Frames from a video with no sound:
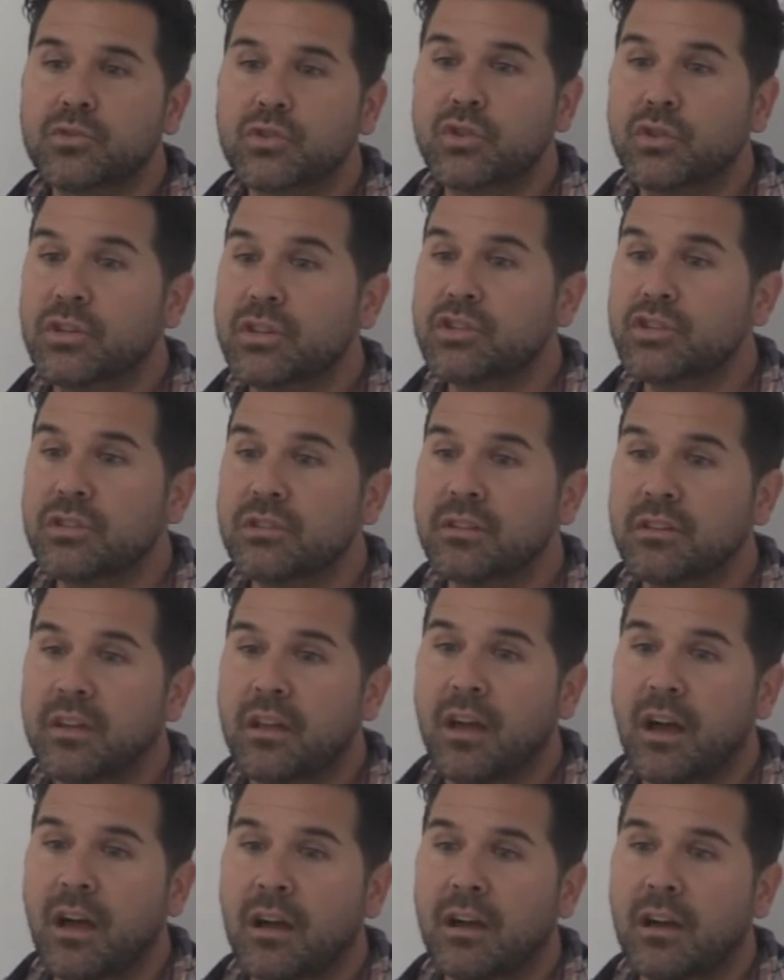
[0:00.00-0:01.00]

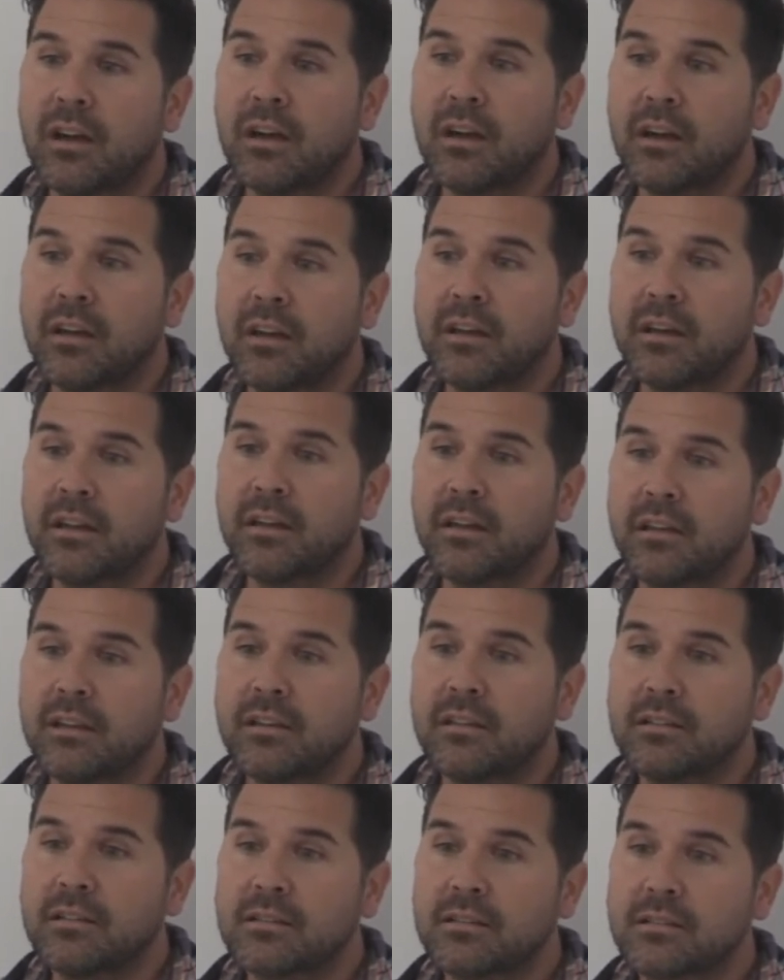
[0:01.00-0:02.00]
Traditionally,
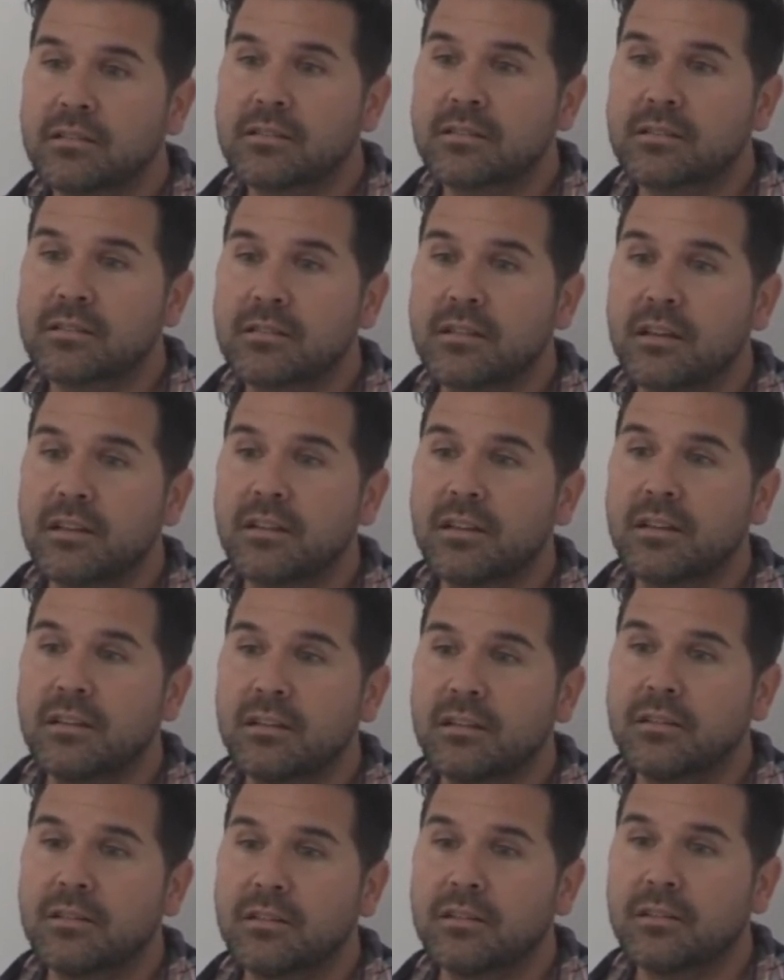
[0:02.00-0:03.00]
I
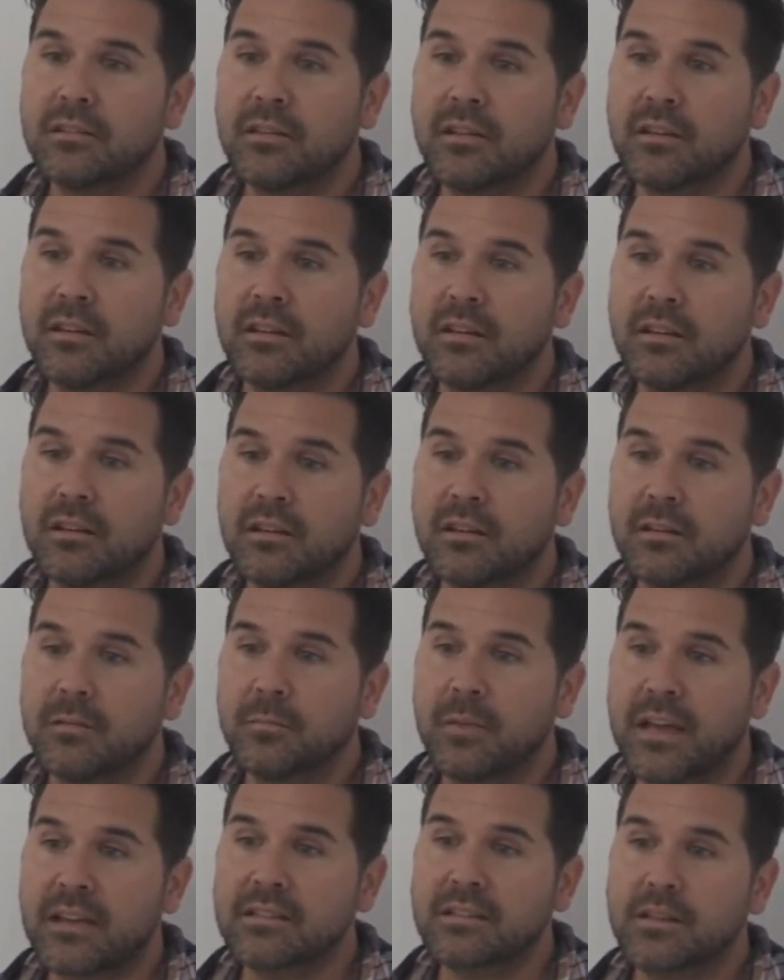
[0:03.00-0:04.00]
studied
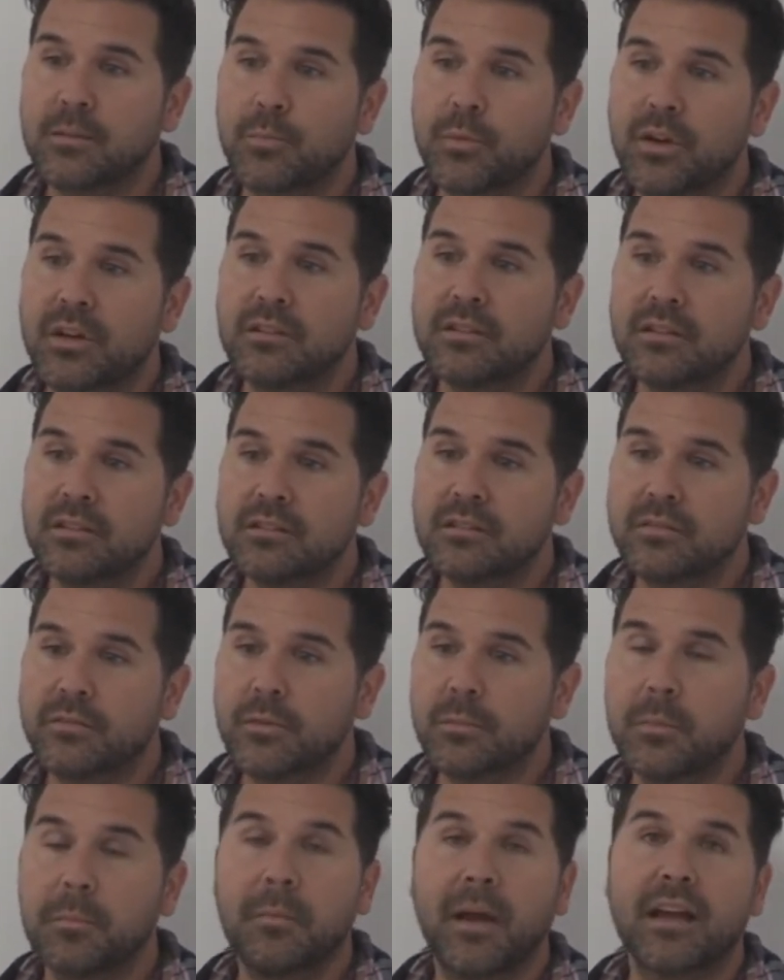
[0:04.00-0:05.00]
as an apprentice
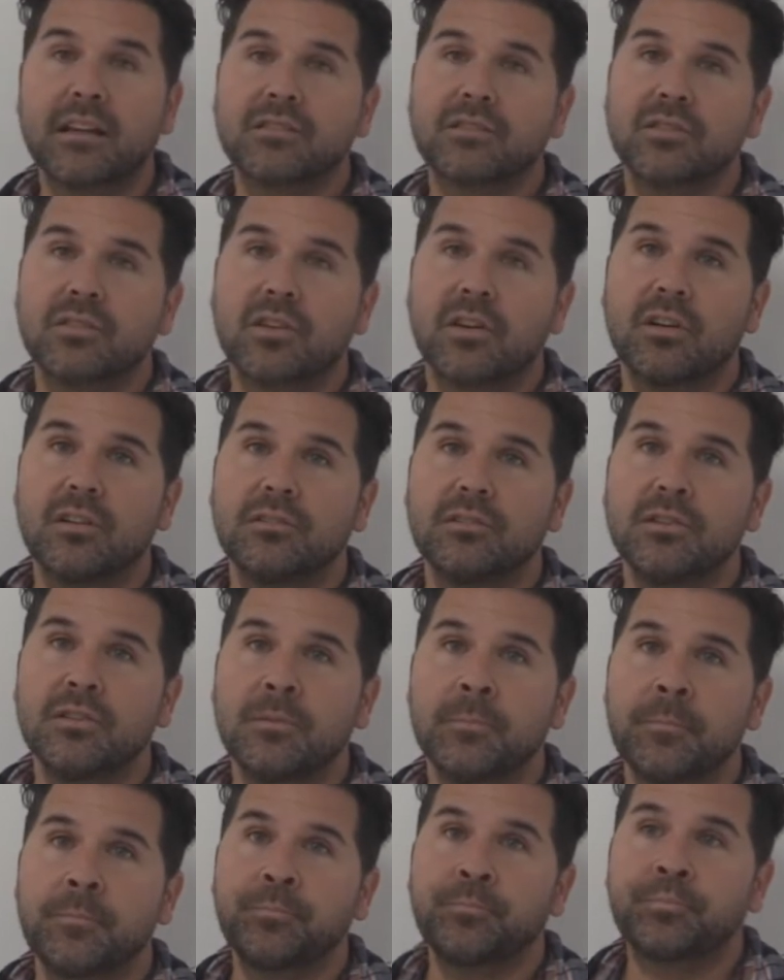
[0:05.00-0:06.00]
from Master
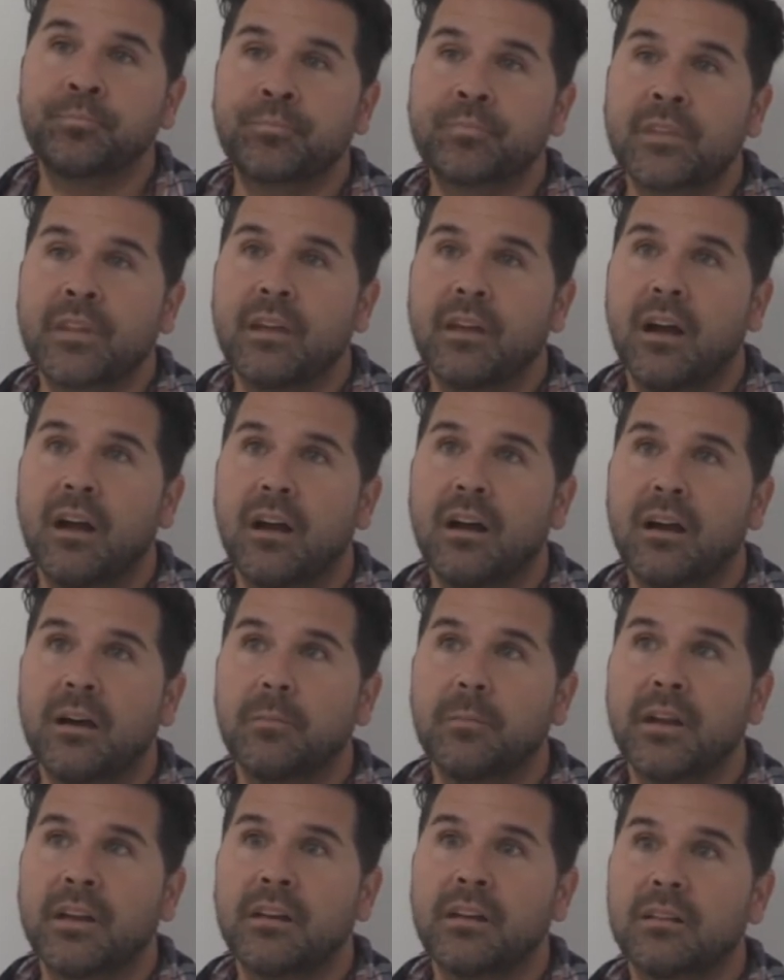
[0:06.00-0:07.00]
Carver,
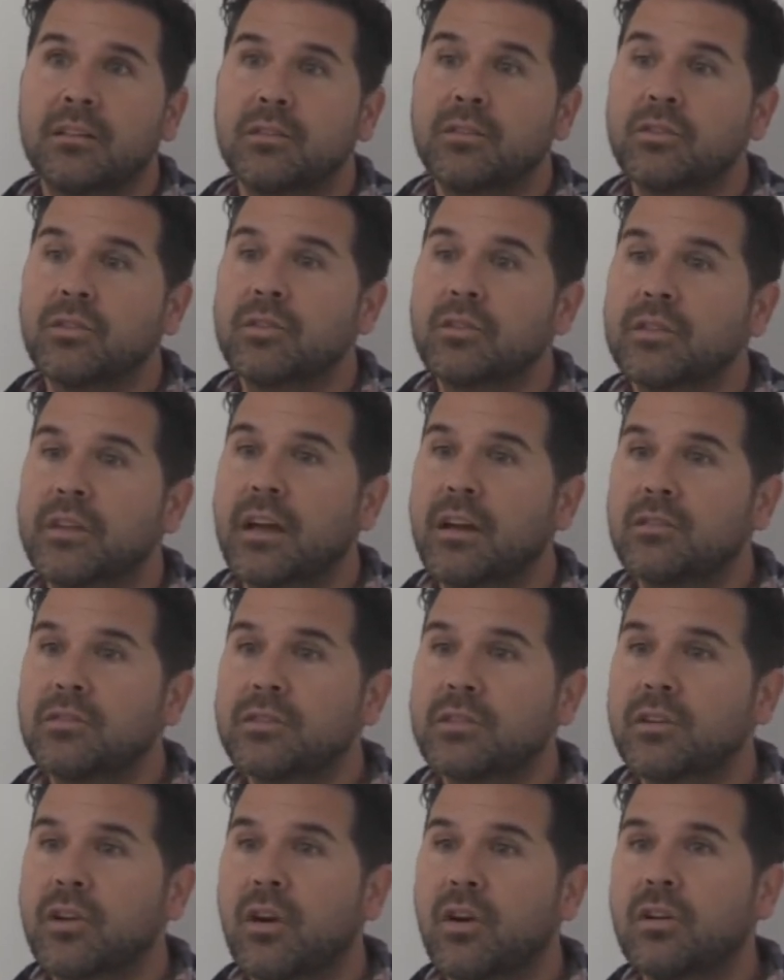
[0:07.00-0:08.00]
and I learned how
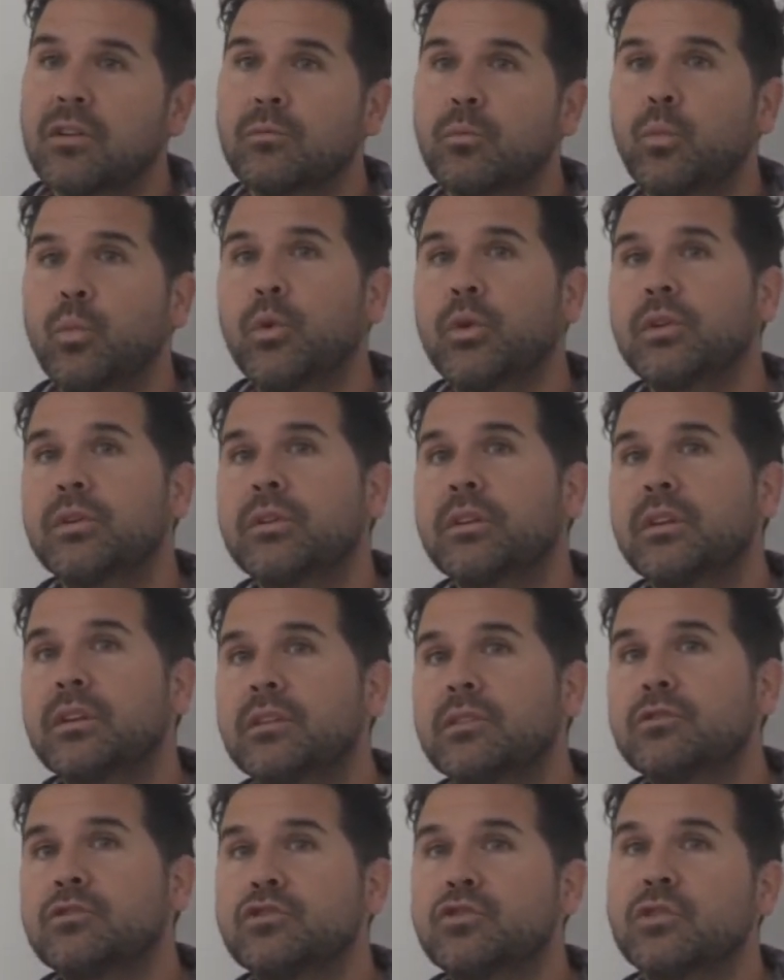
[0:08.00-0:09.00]
to carve wood
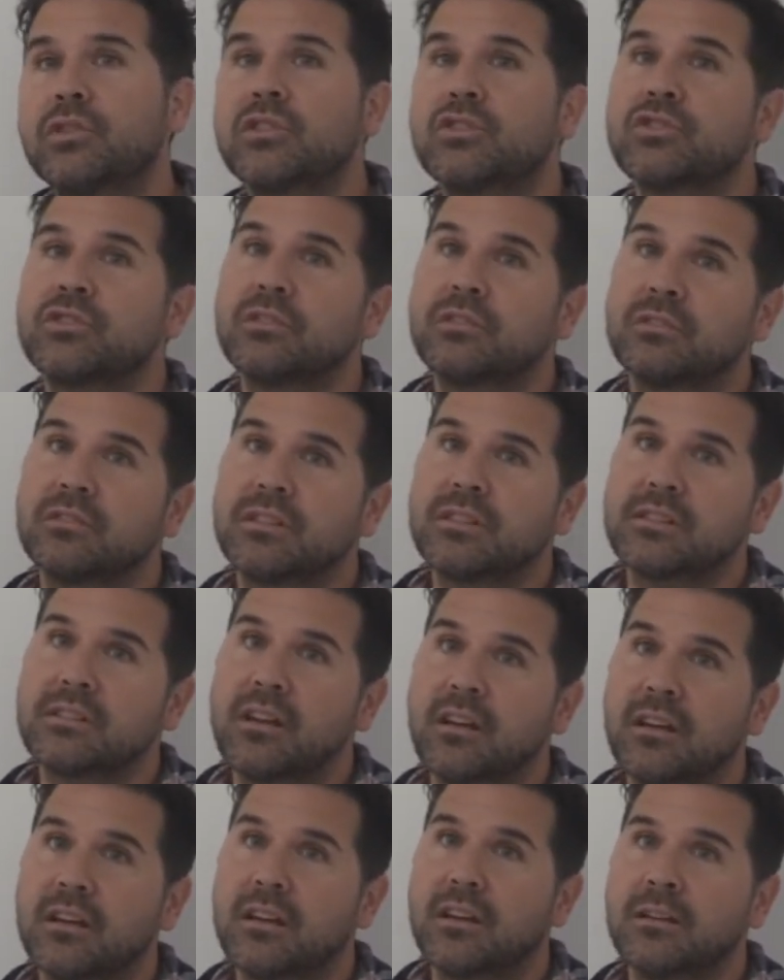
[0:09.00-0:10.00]
and do traditional
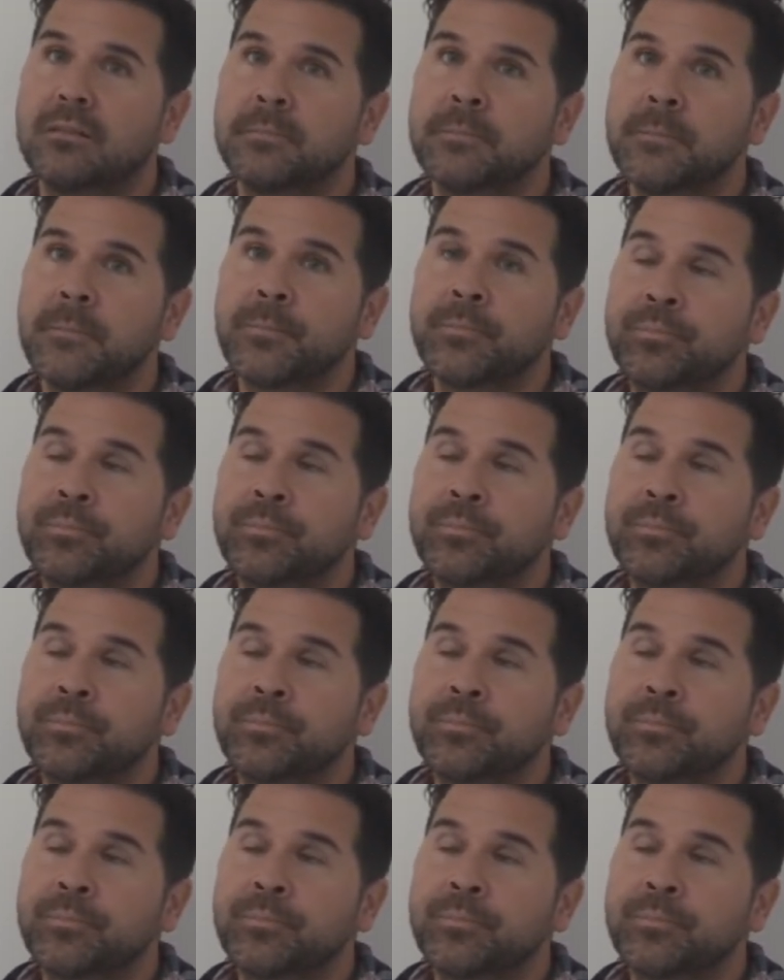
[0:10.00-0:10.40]
design.